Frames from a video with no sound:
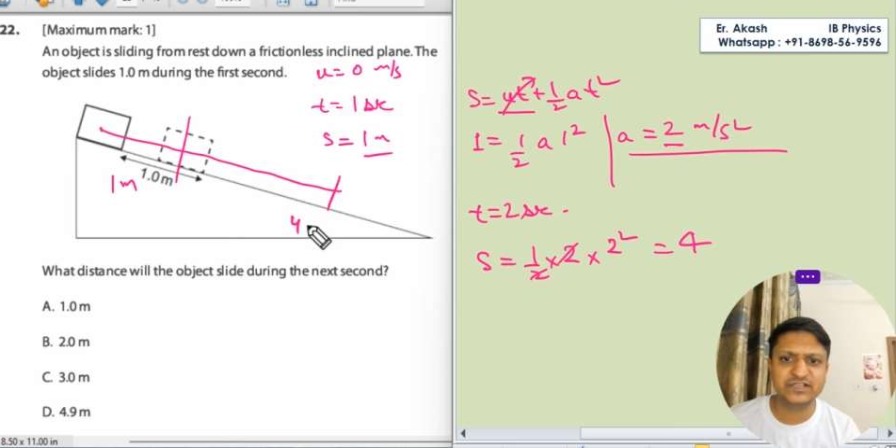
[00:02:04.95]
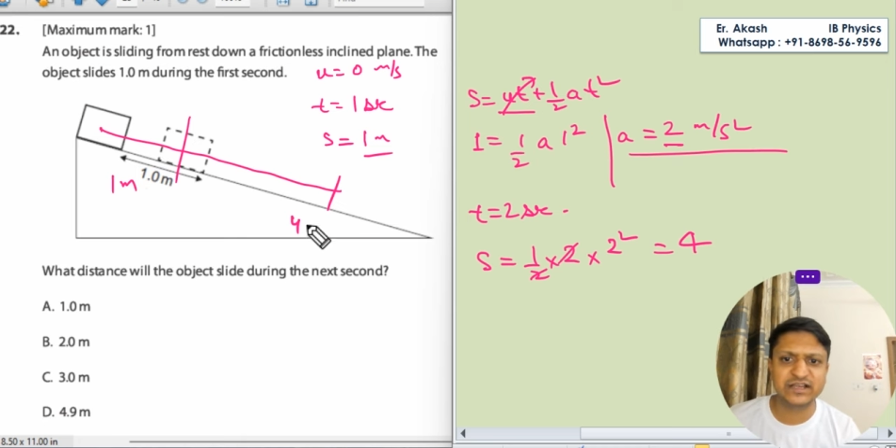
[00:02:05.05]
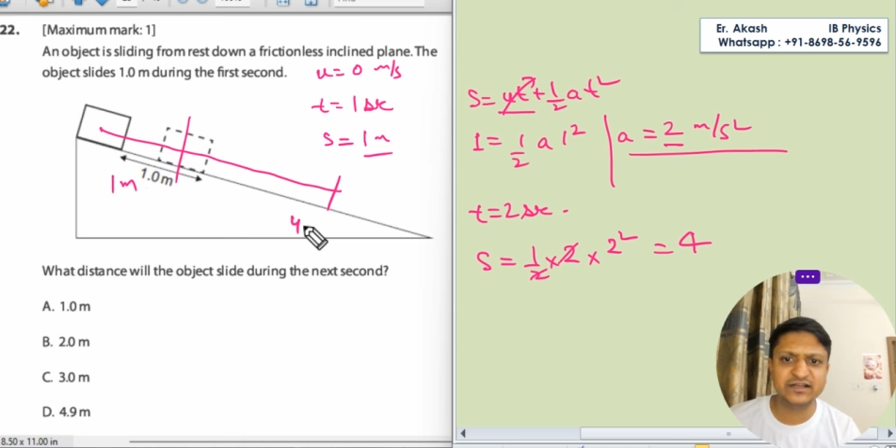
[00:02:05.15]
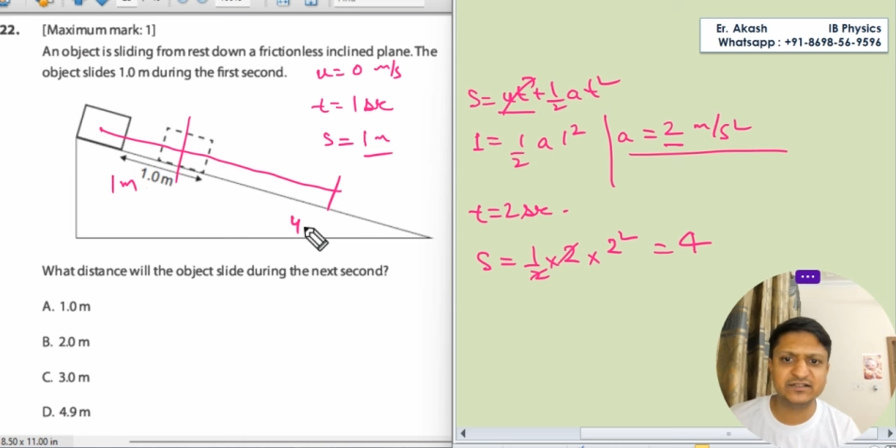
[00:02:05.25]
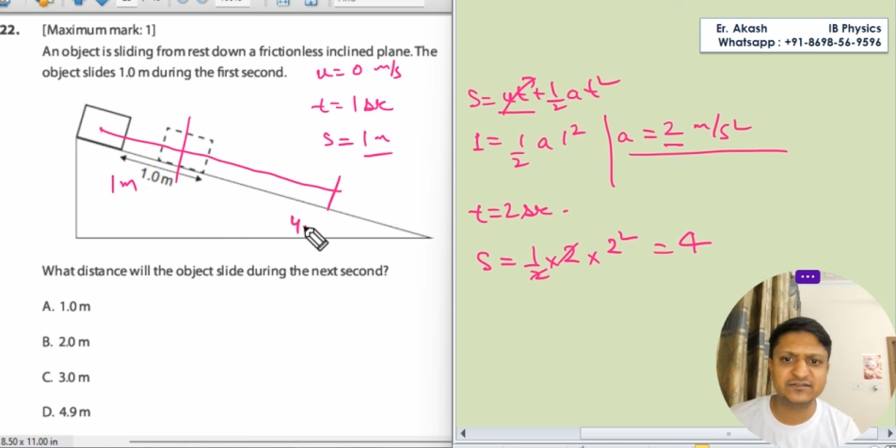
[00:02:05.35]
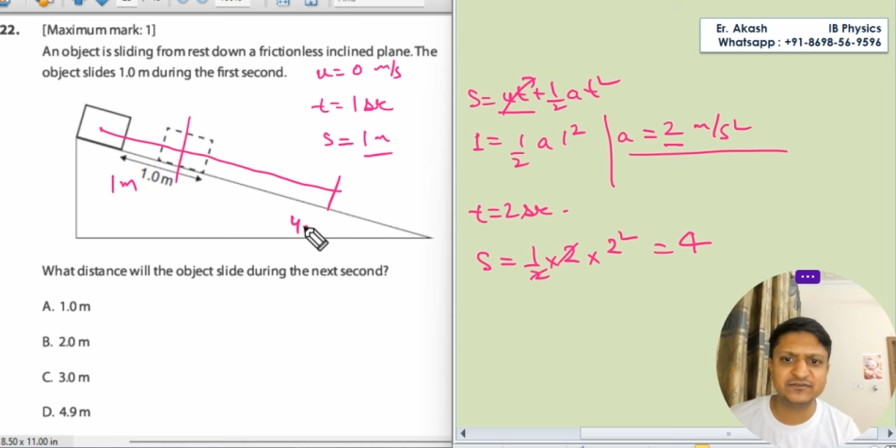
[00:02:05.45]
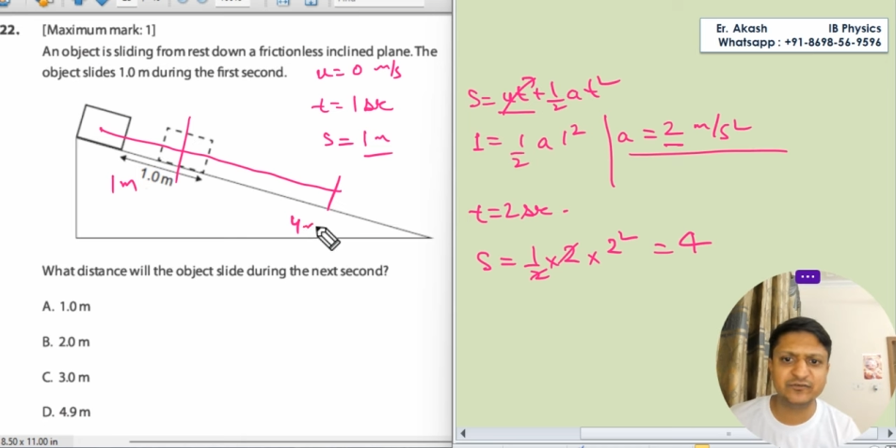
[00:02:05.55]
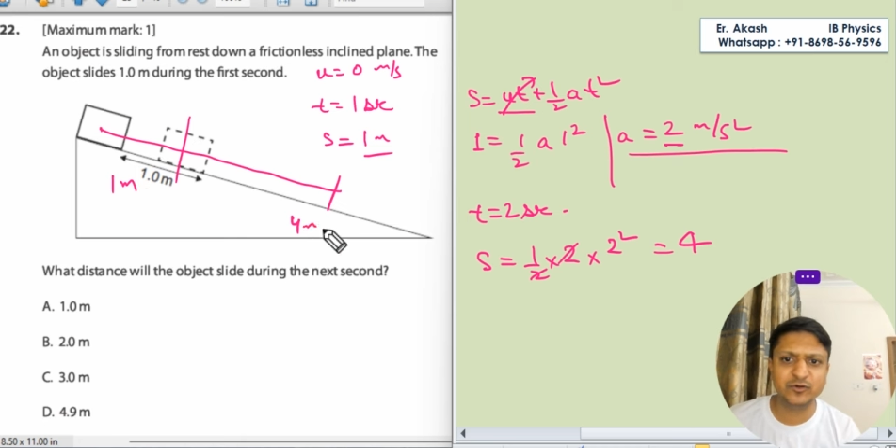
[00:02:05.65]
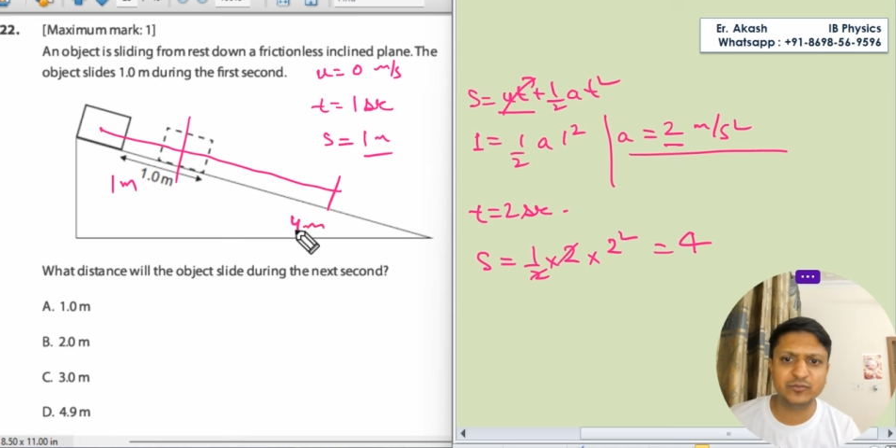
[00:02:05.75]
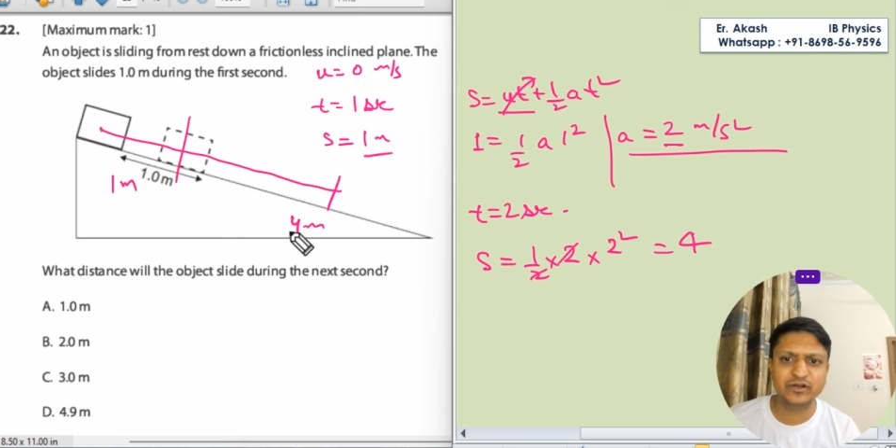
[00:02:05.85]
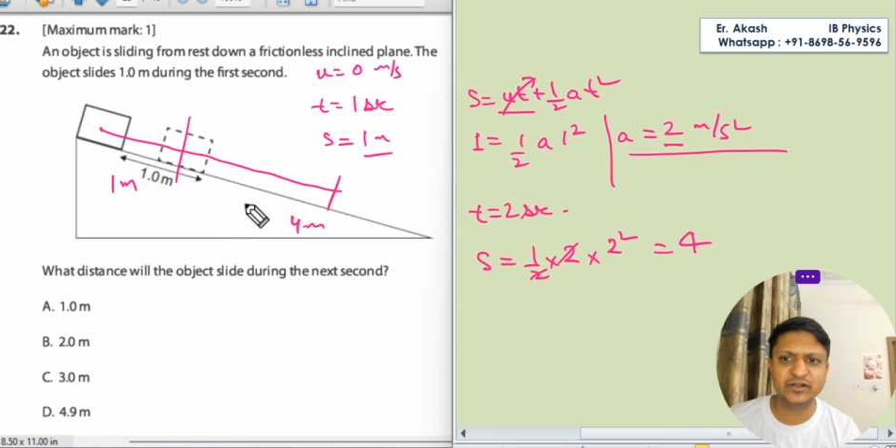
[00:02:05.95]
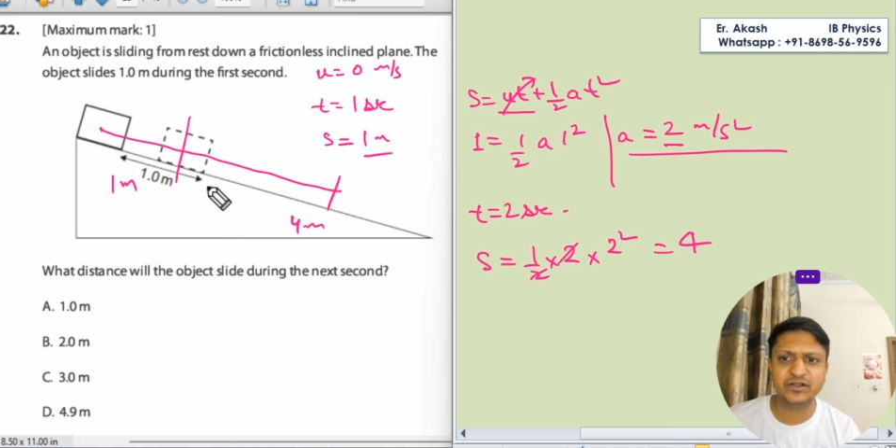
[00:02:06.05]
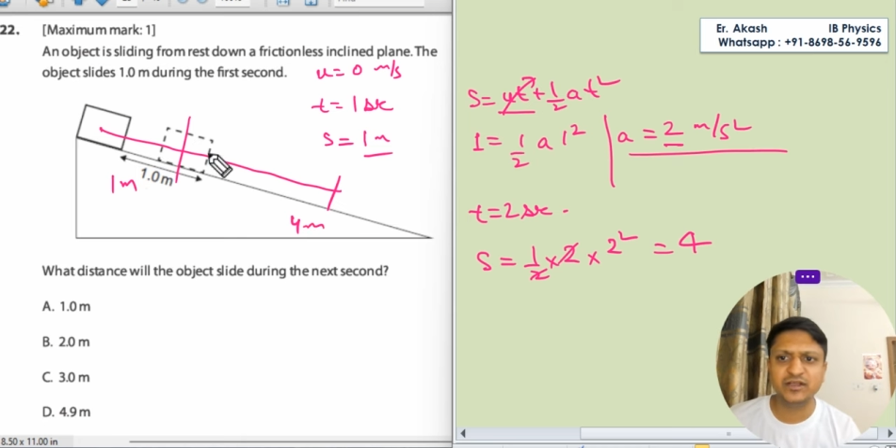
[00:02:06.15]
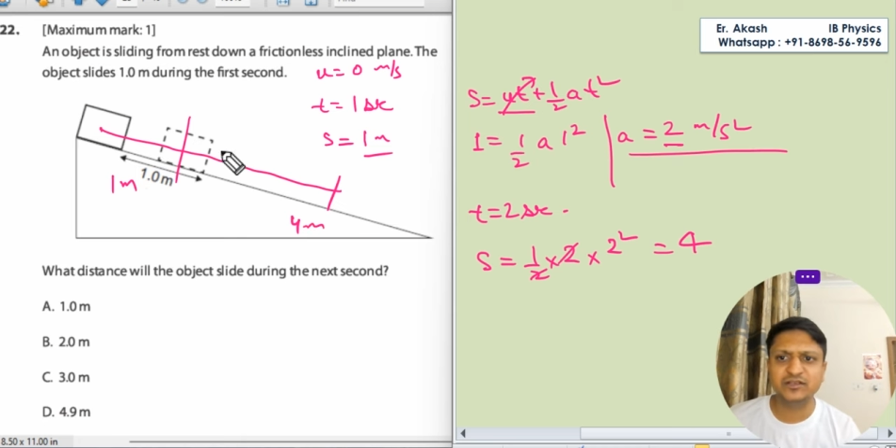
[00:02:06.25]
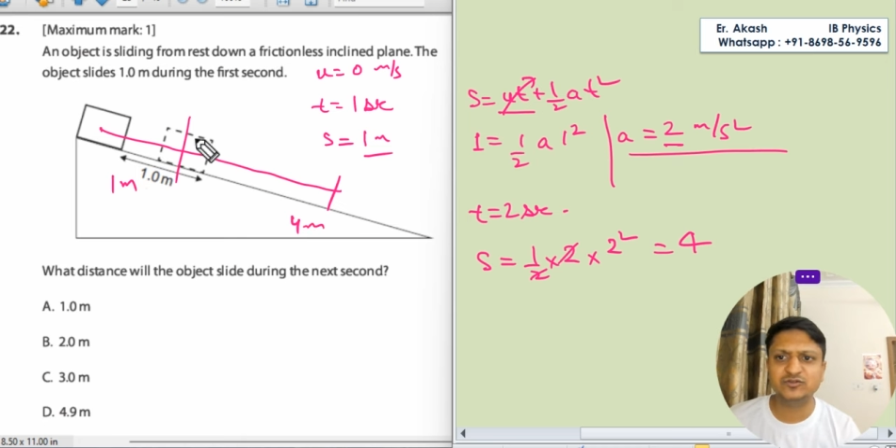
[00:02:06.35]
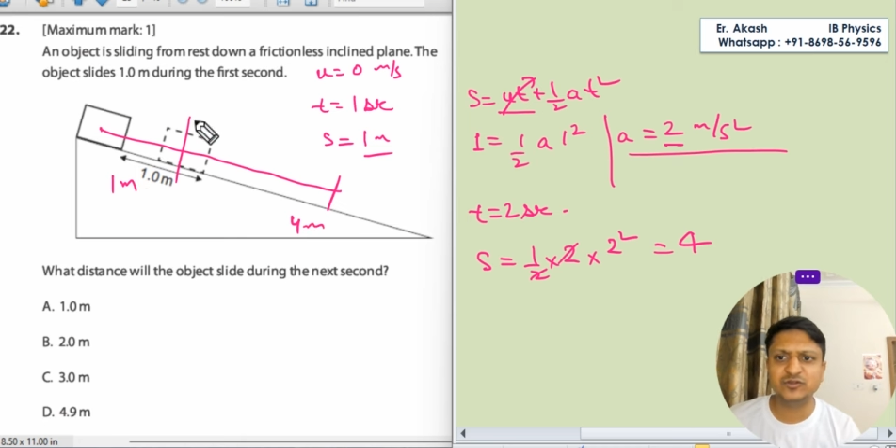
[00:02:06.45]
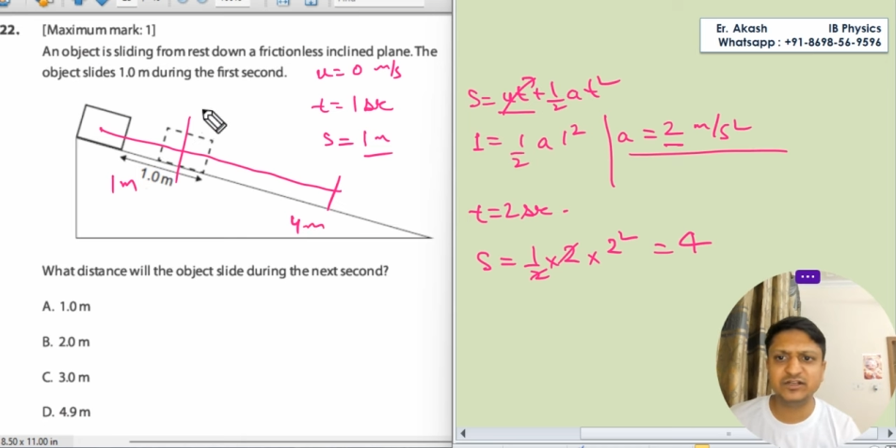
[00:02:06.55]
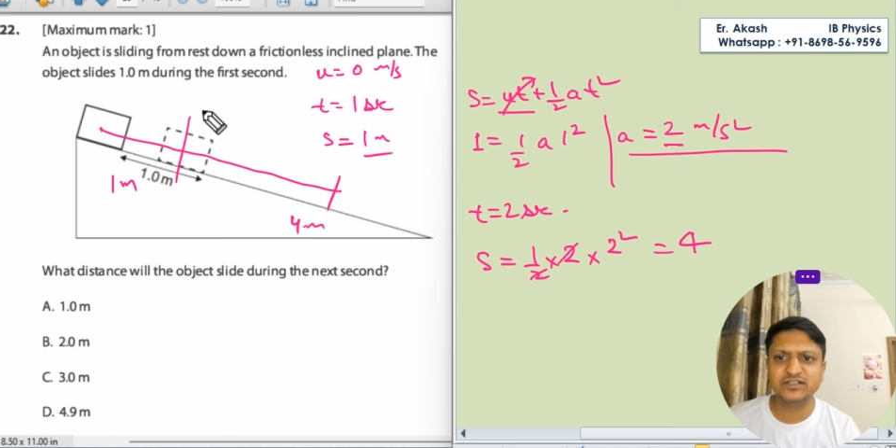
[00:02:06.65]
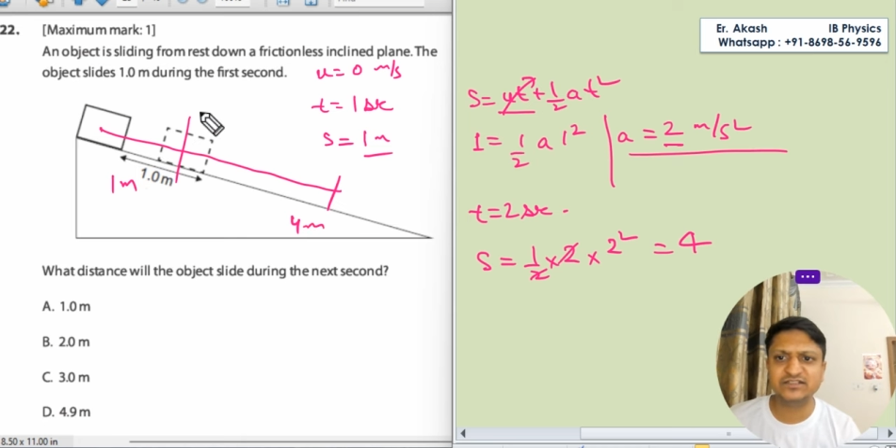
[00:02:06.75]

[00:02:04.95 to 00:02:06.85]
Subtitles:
seconds 4 meter. So the